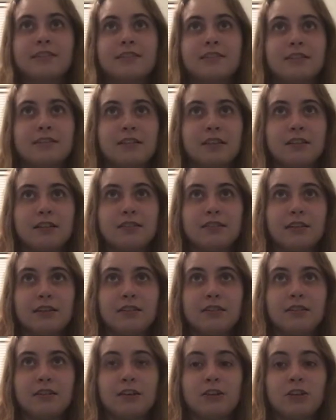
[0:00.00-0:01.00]
that's how they say it
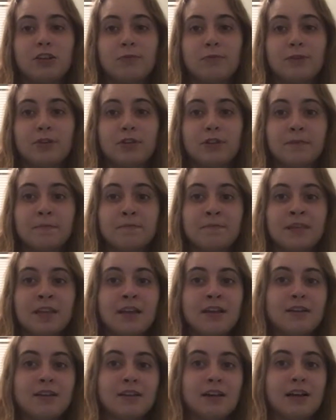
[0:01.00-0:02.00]
in the audiobook.
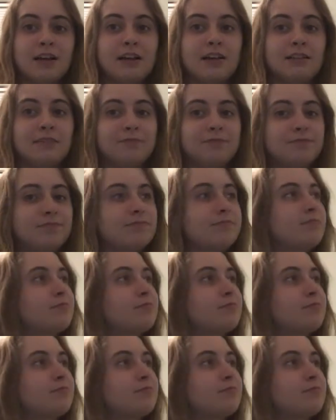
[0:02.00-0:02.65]
And